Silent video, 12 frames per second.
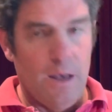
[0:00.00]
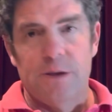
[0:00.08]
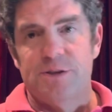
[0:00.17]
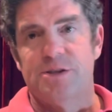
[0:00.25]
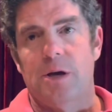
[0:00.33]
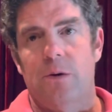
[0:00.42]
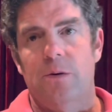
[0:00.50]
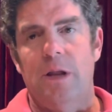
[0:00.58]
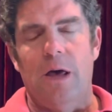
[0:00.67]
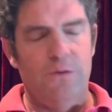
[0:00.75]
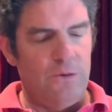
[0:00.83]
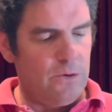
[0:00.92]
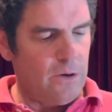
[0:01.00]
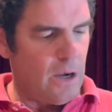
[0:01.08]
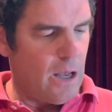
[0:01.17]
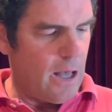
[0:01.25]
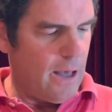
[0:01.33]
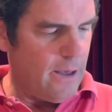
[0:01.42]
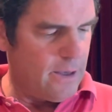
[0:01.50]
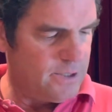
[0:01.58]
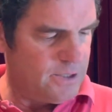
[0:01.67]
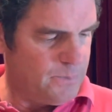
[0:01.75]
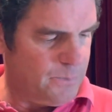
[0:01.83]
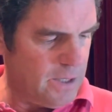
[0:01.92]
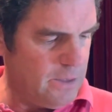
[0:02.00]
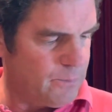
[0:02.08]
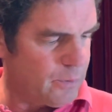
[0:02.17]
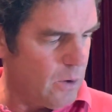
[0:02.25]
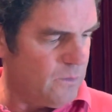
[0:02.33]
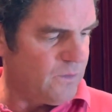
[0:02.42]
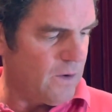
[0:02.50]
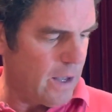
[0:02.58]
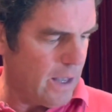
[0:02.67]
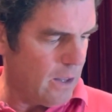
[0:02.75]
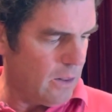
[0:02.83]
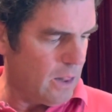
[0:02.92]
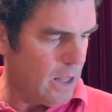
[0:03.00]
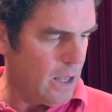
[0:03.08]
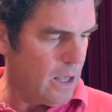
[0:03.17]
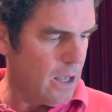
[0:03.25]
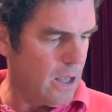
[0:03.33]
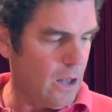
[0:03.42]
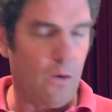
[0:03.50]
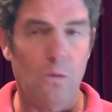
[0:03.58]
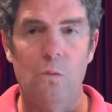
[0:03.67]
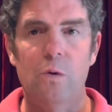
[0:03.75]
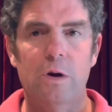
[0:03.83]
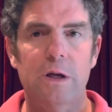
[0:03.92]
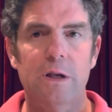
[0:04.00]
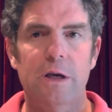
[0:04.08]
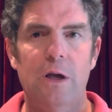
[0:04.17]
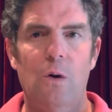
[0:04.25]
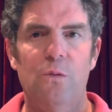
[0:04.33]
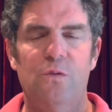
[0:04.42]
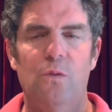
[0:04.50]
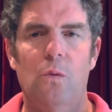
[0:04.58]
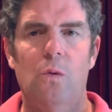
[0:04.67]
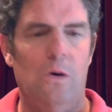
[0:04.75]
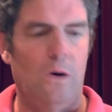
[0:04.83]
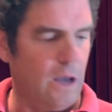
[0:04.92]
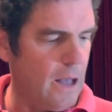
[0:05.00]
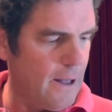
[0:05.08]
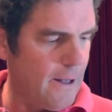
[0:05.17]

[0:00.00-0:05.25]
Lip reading: So another speed profile. We're going to go for